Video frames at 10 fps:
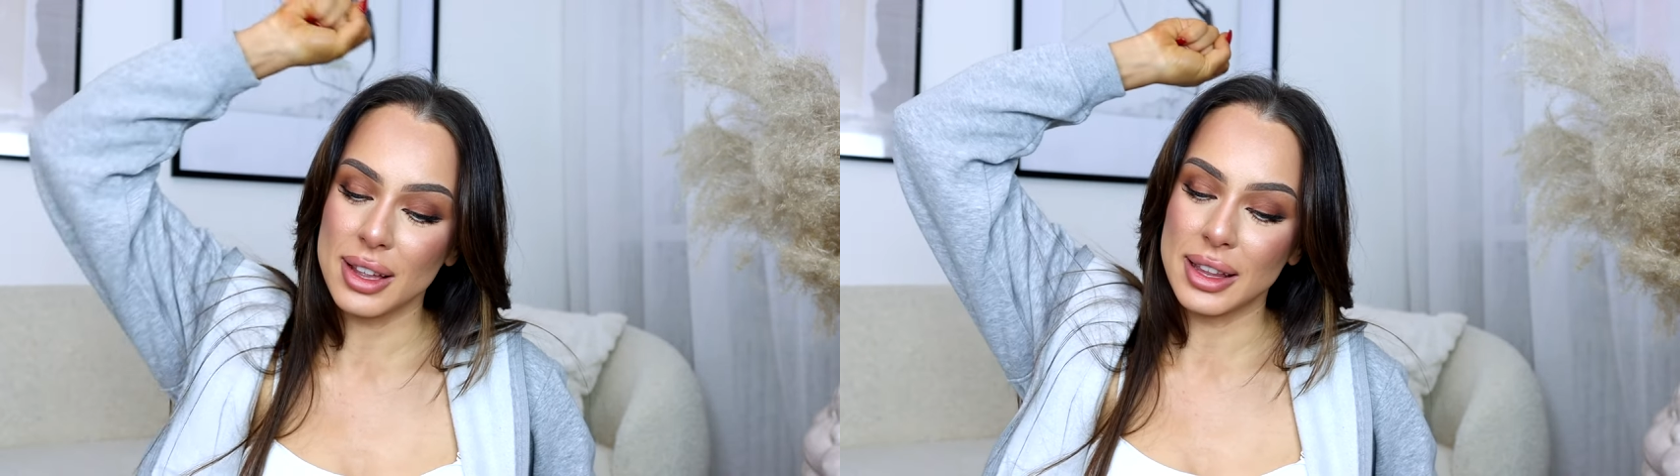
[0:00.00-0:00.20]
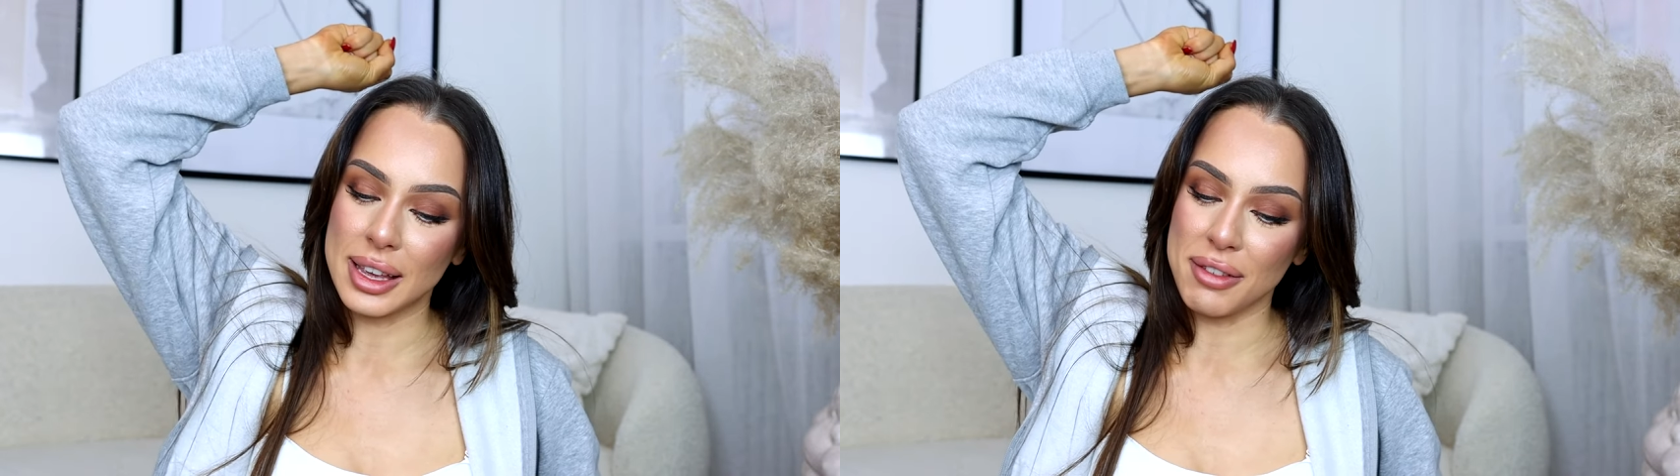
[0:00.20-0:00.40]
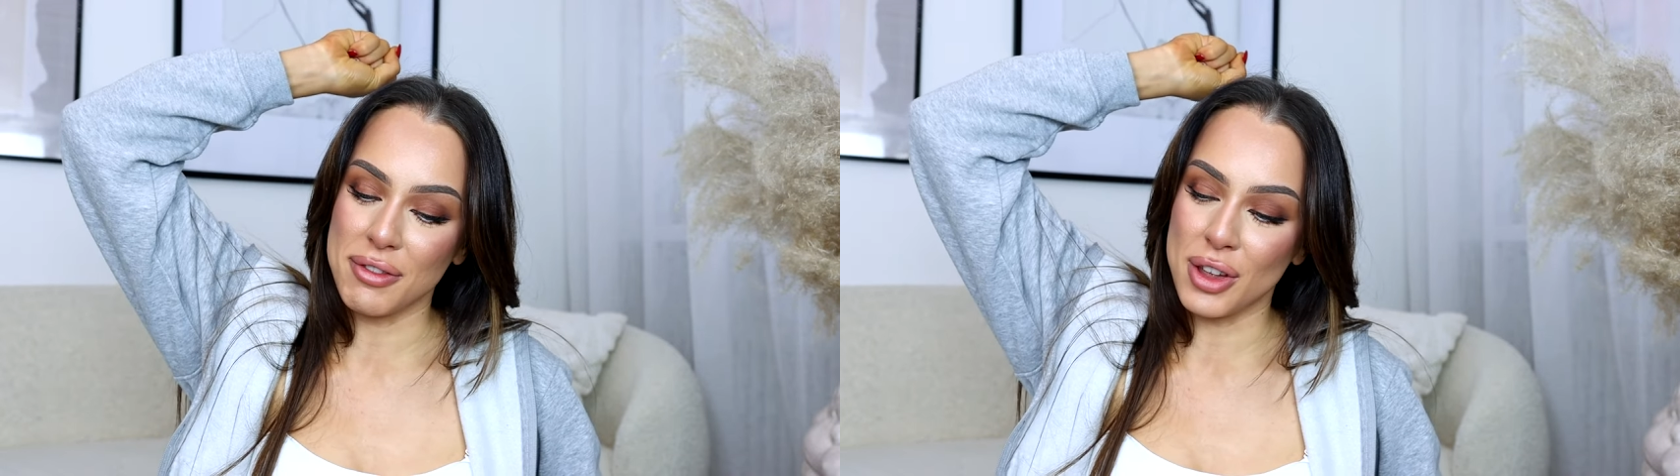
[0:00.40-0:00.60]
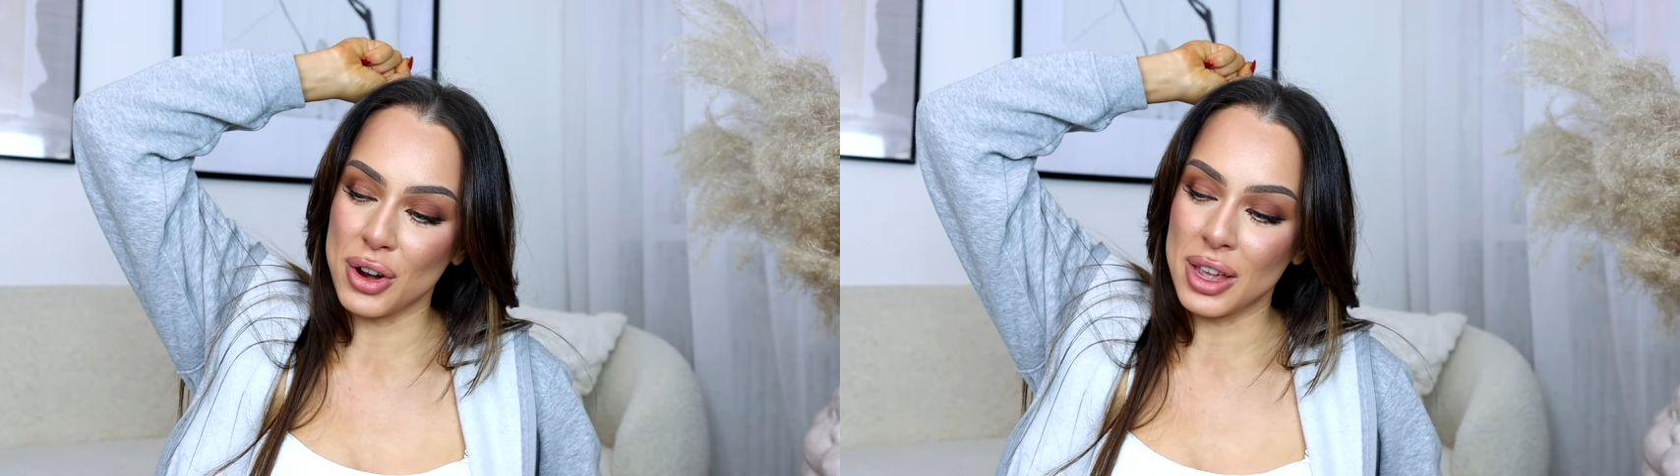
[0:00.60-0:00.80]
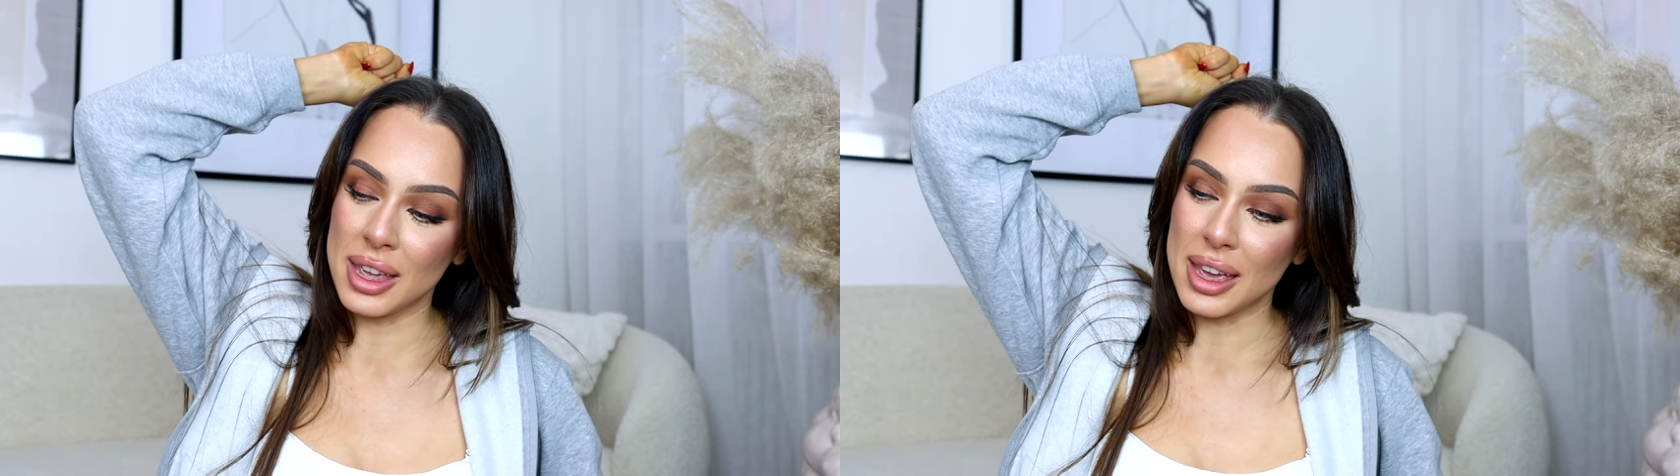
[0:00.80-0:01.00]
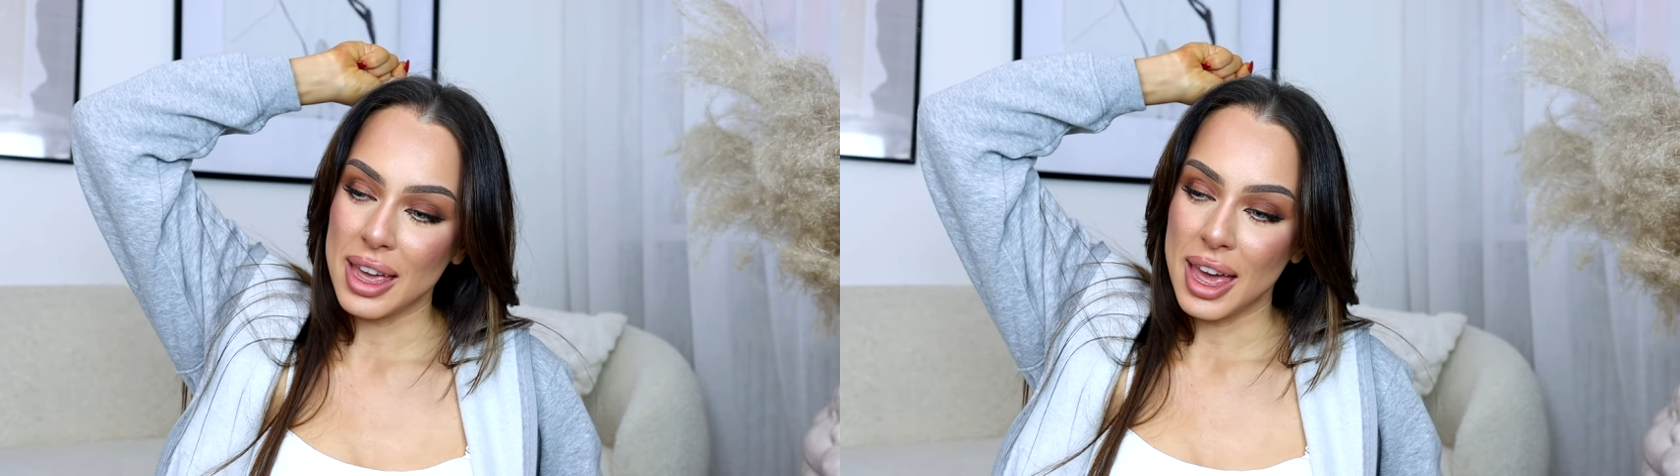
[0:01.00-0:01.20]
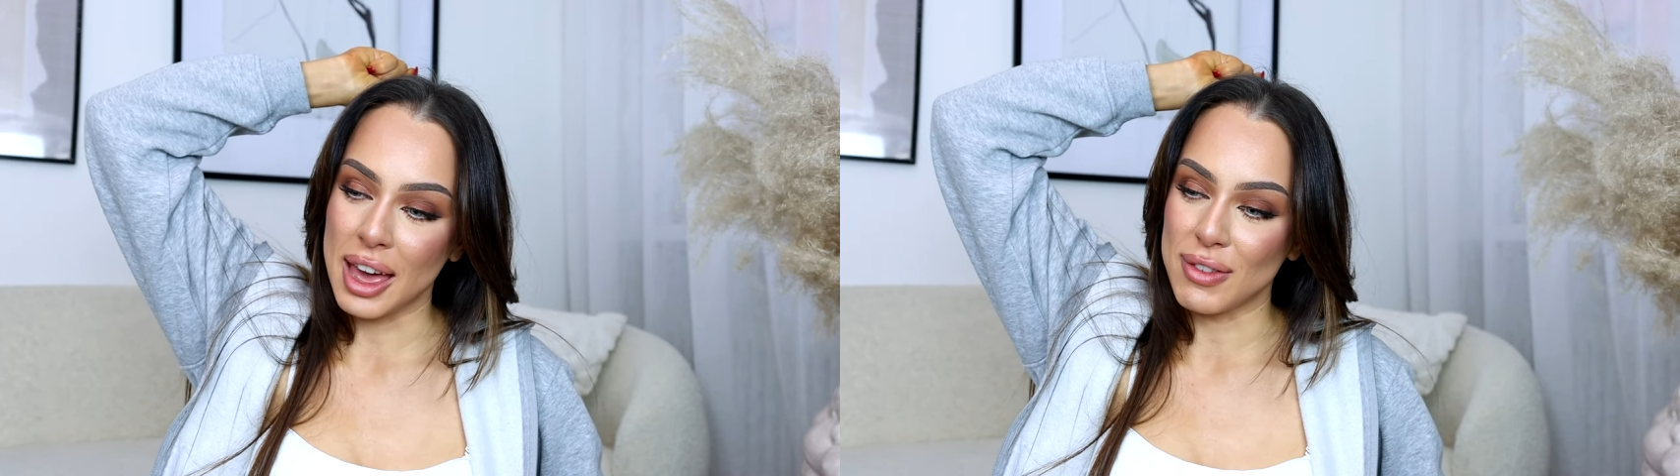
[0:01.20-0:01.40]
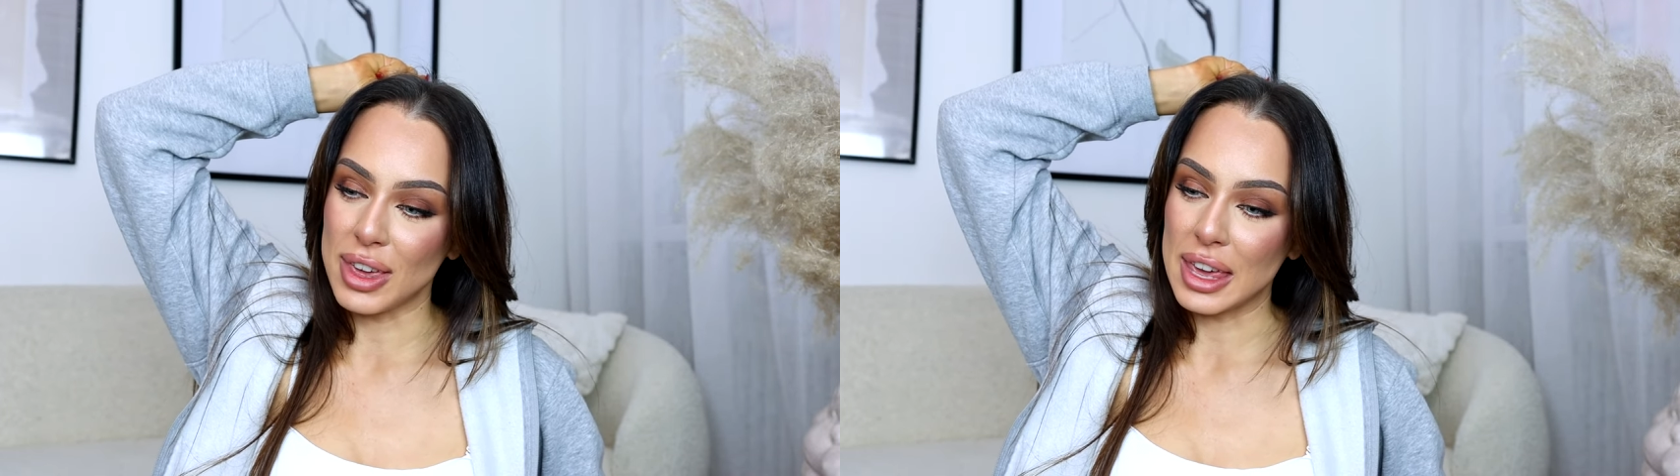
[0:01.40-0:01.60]
like a very
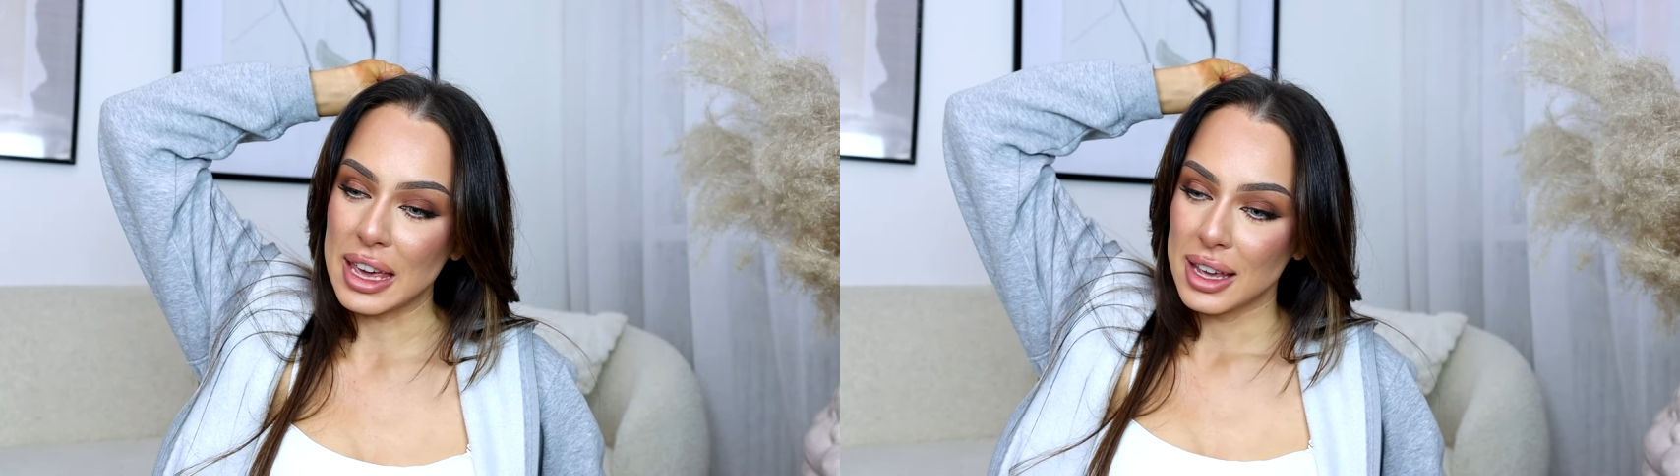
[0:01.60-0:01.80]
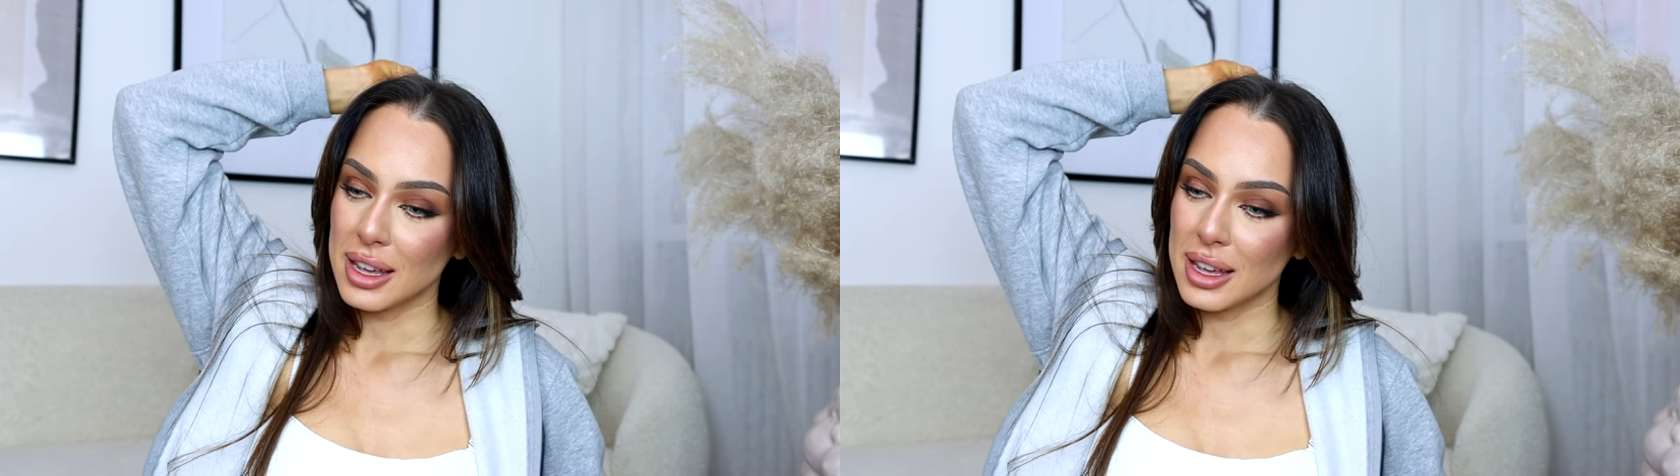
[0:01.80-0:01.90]
heavy